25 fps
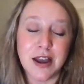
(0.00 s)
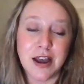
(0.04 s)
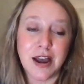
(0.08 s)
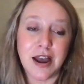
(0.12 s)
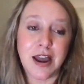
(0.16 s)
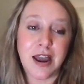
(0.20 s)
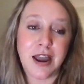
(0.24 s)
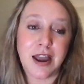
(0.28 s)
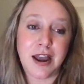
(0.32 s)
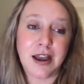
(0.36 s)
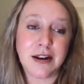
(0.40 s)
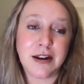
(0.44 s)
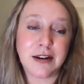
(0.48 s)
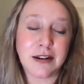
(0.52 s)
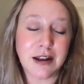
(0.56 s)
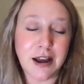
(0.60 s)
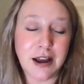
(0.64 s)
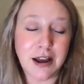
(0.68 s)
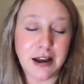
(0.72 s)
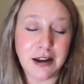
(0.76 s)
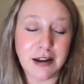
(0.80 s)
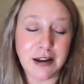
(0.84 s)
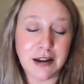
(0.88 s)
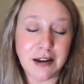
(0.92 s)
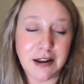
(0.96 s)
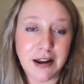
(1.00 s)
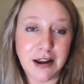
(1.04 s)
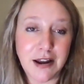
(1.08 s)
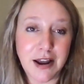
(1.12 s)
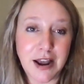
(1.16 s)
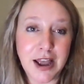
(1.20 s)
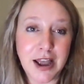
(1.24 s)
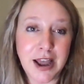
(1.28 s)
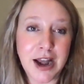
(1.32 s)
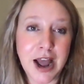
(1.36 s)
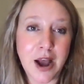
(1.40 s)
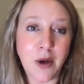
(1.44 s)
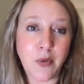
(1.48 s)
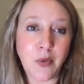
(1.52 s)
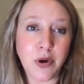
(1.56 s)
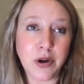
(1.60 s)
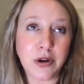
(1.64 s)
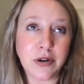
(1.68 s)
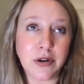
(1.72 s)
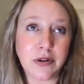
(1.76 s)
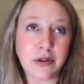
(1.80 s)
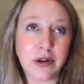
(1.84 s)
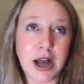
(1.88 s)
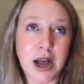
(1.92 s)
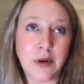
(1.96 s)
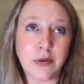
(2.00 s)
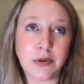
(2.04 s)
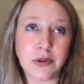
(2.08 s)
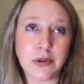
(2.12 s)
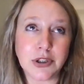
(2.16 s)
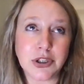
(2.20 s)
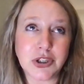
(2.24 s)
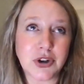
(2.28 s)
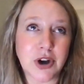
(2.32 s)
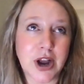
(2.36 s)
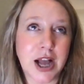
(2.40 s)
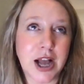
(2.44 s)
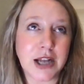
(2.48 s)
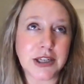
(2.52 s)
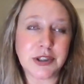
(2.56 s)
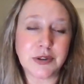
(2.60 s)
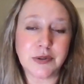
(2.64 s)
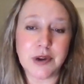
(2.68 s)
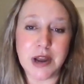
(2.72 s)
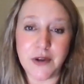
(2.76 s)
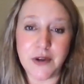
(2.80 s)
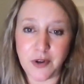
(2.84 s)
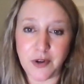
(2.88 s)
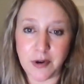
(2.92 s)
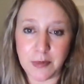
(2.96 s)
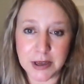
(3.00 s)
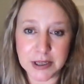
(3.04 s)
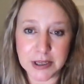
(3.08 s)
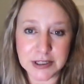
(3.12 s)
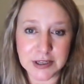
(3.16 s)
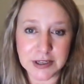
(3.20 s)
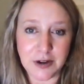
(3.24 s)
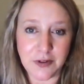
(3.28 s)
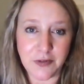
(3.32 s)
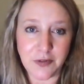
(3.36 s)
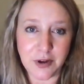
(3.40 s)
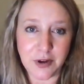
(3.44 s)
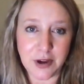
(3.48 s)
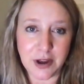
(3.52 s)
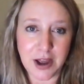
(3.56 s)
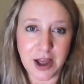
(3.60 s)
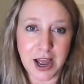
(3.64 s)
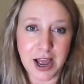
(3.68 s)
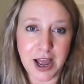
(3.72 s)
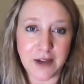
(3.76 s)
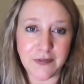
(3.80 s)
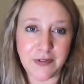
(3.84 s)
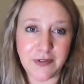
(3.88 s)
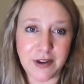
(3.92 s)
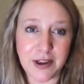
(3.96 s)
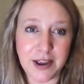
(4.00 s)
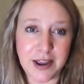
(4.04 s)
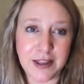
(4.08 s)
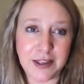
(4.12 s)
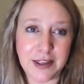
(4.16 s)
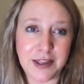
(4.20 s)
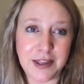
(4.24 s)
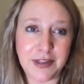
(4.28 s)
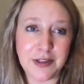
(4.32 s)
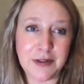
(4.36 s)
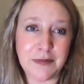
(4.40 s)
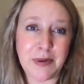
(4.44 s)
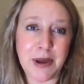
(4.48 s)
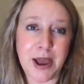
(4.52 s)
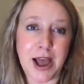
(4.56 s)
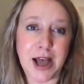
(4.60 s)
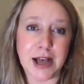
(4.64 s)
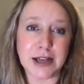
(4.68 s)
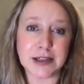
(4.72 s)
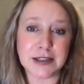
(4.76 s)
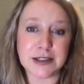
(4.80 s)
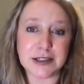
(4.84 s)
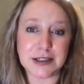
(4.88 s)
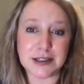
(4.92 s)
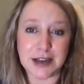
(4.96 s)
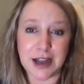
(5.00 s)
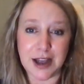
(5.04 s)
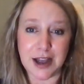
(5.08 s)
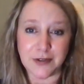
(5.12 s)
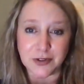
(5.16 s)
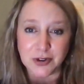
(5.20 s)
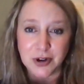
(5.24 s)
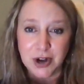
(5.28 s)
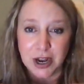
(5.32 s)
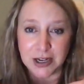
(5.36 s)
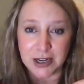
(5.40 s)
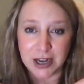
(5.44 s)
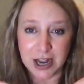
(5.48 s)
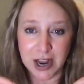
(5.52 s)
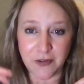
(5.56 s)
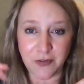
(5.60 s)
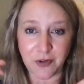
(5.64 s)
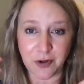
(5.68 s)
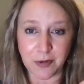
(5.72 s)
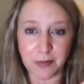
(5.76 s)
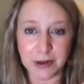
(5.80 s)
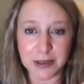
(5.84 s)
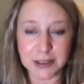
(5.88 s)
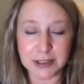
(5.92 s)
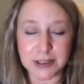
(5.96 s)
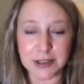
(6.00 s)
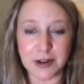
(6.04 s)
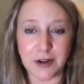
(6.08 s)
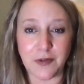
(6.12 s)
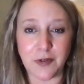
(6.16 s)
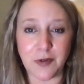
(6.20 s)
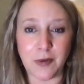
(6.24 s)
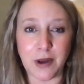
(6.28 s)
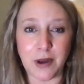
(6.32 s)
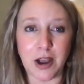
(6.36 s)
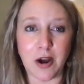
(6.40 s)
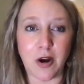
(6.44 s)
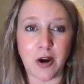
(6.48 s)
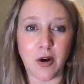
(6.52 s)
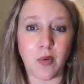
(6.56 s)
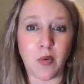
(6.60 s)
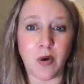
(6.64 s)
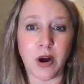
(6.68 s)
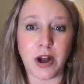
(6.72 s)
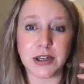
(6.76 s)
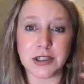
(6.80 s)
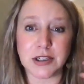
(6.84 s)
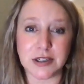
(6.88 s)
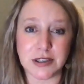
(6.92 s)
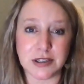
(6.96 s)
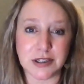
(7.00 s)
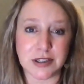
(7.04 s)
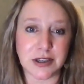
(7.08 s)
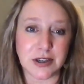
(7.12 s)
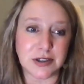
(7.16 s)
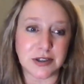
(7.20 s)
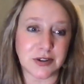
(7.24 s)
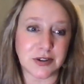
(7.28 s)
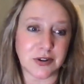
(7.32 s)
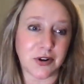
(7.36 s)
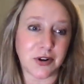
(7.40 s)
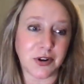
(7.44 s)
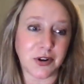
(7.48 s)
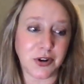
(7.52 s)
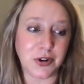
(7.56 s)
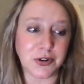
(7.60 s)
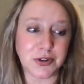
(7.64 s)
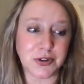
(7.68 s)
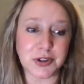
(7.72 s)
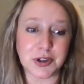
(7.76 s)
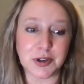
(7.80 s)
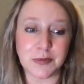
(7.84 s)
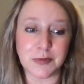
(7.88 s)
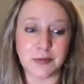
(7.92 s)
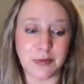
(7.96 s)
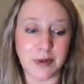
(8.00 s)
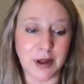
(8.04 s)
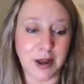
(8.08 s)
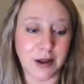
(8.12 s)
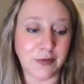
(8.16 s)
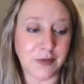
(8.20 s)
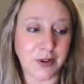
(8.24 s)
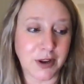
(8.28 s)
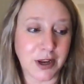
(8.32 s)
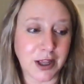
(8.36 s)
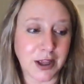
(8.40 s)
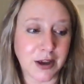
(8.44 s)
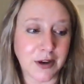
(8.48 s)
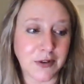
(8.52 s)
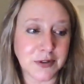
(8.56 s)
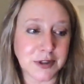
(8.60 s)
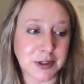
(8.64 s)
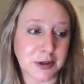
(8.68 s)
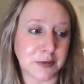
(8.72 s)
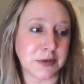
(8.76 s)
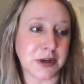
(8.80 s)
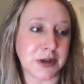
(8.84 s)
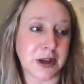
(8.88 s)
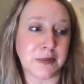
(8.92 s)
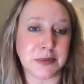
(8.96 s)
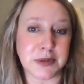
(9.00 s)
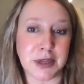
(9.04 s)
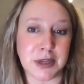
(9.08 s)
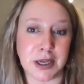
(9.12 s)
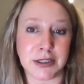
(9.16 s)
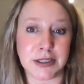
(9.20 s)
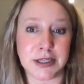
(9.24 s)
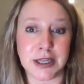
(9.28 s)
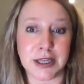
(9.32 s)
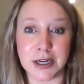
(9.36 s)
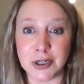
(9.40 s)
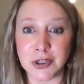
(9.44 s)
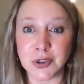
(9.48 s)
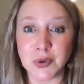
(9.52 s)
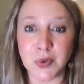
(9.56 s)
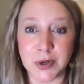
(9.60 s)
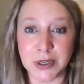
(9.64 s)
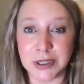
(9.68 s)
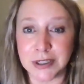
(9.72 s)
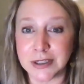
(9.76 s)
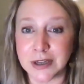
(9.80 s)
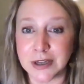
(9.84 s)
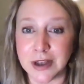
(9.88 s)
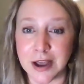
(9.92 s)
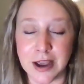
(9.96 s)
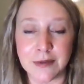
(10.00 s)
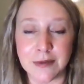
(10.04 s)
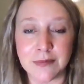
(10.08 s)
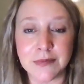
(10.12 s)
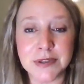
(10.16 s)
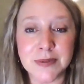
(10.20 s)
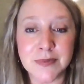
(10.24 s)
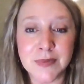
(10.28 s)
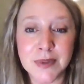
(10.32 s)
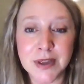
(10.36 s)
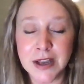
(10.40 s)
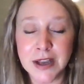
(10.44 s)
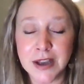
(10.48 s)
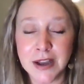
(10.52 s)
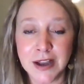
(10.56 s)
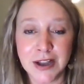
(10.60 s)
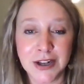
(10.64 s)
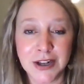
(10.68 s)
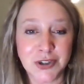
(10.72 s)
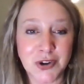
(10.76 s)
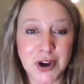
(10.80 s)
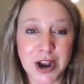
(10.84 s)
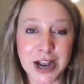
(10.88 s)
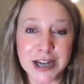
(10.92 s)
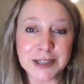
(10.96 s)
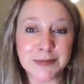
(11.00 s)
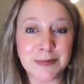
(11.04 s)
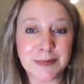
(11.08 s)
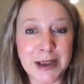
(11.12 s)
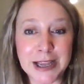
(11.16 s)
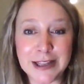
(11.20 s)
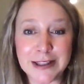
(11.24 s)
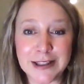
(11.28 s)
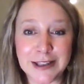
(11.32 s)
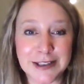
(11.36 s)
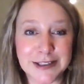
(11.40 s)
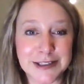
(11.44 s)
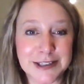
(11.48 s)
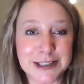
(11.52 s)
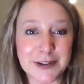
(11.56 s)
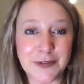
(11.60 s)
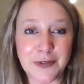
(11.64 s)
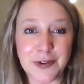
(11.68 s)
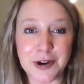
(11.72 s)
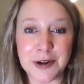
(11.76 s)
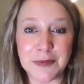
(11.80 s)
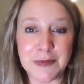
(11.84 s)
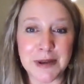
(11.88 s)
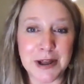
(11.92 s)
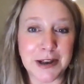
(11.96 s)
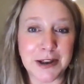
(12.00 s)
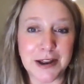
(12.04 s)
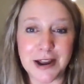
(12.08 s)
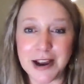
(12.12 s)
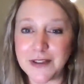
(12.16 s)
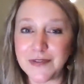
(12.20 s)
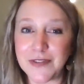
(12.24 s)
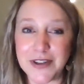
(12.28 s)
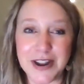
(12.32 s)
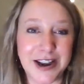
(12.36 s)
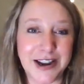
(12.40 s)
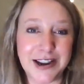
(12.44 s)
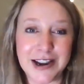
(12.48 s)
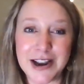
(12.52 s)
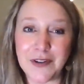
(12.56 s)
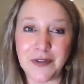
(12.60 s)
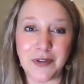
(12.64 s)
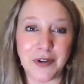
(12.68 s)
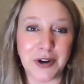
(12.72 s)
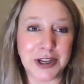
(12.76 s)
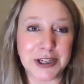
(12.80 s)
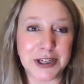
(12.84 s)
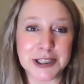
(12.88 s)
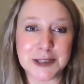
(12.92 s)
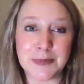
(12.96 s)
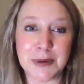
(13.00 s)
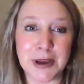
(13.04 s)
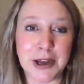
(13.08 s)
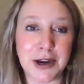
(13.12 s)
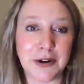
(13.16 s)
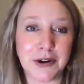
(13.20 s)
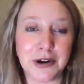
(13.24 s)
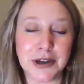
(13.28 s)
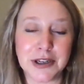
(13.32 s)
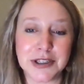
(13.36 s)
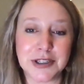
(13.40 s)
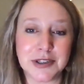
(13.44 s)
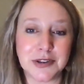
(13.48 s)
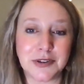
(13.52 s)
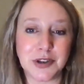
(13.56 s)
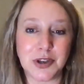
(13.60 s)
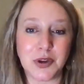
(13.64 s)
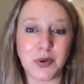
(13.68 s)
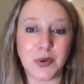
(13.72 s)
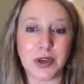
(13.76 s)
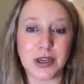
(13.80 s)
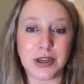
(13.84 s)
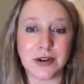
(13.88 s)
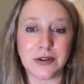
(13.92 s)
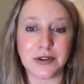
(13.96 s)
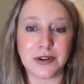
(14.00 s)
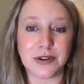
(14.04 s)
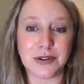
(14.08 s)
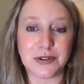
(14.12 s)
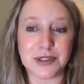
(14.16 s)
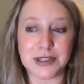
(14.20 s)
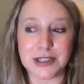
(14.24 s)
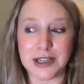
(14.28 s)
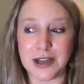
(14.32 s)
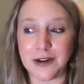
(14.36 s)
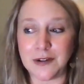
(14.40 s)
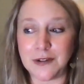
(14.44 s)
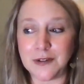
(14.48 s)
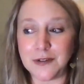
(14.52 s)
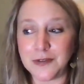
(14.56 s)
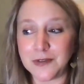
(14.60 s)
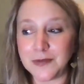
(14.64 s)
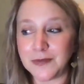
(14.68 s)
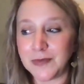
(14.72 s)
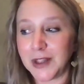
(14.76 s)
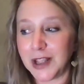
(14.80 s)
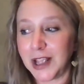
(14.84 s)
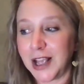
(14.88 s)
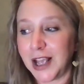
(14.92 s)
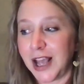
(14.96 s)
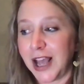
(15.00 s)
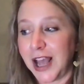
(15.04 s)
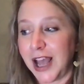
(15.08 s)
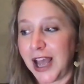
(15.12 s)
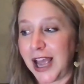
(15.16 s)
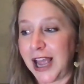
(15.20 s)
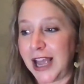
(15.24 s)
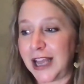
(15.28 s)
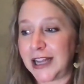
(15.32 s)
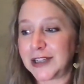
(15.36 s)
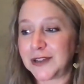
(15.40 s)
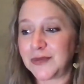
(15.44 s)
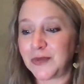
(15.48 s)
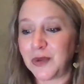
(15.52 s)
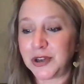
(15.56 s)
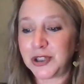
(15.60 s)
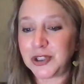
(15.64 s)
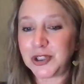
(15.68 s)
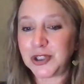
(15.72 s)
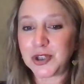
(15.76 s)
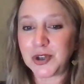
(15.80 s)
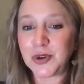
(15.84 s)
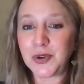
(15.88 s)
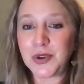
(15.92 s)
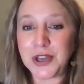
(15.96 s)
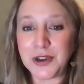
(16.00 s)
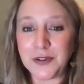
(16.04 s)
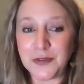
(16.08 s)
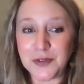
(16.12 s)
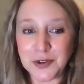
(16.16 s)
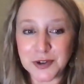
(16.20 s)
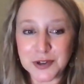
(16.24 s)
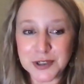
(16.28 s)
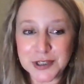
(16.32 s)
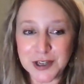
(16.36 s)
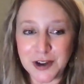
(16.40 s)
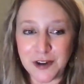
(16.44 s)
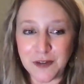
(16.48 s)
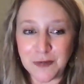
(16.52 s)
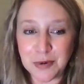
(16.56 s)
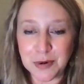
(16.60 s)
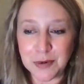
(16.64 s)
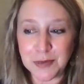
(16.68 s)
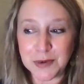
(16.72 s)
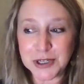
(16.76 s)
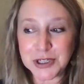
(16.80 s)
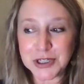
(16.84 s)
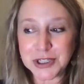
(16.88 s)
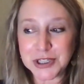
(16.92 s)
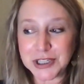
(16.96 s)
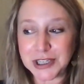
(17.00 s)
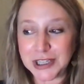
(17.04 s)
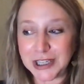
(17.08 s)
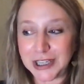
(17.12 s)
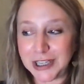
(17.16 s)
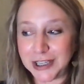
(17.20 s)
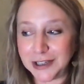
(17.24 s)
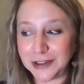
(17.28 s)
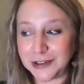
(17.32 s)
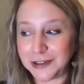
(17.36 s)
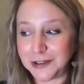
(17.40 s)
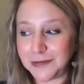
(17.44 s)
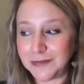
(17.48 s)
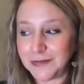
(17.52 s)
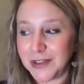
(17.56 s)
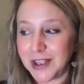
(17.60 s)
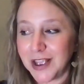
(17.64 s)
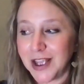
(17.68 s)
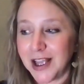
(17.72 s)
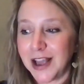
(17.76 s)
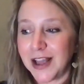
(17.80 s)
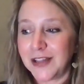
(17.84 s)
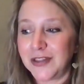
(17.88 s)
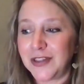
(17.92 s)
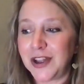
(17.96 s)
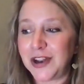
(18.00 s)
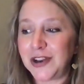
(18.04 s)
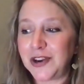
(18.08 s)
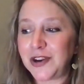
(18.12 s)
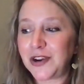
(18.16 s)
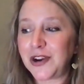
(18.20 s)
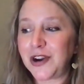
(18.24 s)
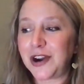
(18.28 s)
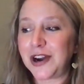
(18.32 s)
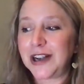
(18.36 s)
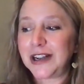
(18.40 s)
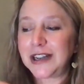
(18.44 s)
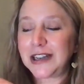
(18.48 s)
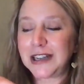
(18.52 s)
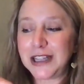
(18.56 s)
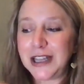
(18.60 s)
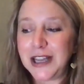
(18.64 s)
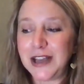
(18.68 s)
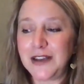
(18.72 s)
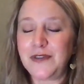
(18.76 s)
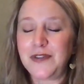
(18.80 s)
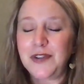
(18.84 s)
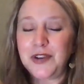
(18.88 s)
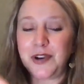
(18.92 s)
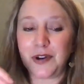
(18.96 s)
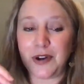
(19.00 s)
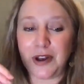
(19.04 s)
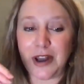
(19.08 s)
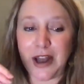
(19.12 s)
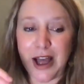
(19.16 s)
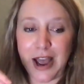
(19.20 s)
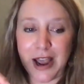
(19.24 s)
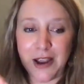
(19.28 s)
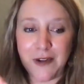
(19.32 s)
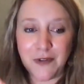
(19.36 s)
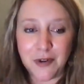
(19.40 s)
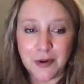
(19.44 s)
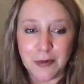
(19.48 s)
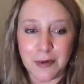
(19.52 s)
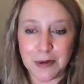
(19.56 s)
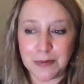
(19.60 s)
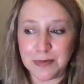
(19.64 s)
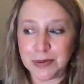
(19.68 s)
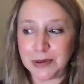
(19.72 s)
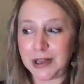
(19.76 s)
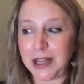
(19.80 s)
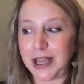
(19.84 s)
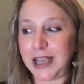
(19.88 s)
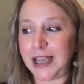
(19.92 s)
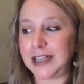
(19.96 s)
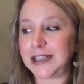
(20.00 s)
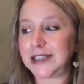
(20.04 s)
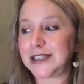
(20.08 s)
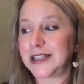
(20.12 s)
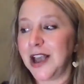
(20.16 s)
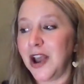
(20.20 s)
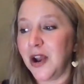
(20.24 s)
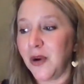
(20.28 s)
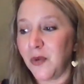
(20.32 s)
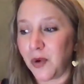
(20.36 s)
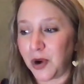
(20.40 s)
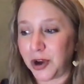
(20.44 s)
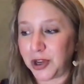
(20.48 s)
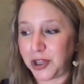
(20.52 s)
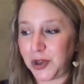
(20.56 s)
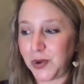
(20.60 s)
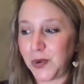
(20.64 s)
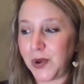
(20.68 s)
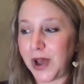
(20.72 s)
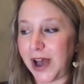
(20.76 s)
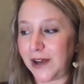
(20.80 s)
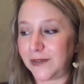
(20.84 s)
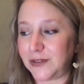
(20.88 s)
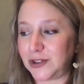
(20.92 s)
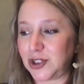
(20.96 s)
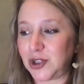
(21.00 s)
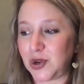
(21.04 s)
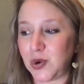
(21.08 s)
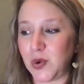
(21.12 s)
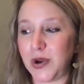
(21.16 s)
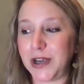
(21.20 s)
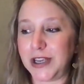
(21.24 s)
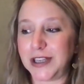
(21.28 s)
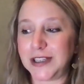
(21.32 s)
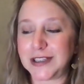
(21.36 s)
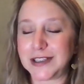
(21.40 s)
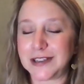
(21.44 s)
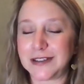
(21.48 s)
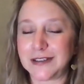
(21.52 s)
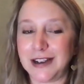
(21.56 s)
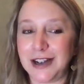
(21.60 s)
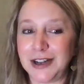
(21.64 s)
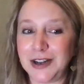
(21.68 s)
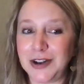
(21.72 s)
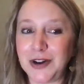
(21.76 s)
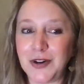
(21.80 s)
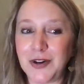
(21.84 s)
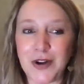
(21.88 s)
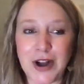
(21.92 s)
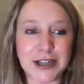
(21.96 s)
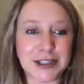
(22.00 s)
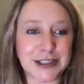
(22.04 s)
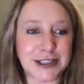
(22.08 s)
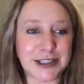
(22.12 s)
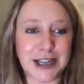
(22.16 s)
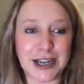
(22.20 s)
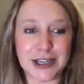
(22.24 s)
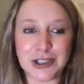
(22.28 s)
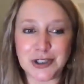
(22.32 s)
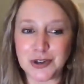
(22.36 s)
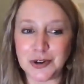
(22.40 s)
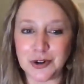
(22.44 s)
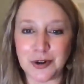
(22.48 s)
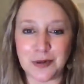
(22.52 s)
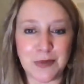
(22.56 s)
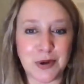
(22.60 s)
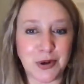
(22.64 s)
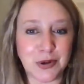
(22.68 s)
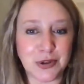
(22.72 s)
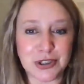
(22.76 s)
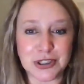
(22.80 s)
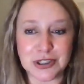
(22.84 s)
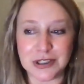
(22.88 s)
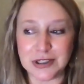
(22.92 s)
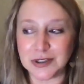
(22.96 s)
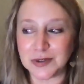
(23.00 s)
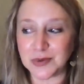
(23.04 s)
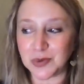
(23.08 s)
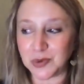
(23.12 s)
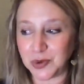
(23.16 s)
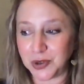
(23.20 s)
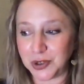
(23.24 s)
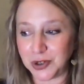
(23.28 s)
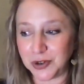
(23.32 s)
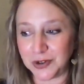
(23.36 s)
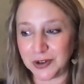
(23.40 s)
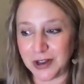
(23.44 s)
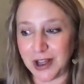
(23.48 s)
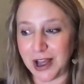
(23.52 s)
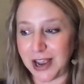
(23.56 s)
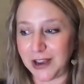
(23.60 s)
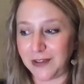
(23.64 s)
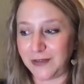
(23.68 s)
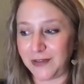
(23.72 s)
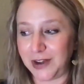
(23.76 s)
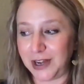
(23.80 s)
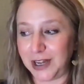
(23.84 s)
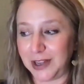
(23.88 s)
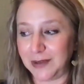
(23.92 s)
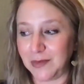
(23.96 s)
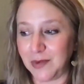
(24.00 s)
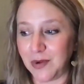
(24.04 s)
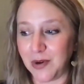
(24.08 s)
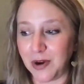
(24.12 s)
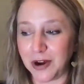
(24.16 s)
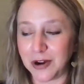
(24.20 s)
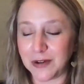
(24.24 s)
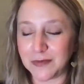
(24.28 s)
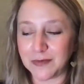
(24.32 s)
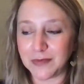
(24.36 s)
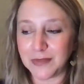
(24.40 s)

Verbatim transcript: And, uh, and I will I will try to effort myself. I have in, in the past I've tried to effort myself away. I'll watch a, a certain YouTube uh, video sometimes like 10 and 20 times trying to make things different in my life and it never gets better until you heal yourself. And once you give yourself permission to heal, then you're going to live your life from a place where you have choice and you don't have to let your emotions rule your life anymore.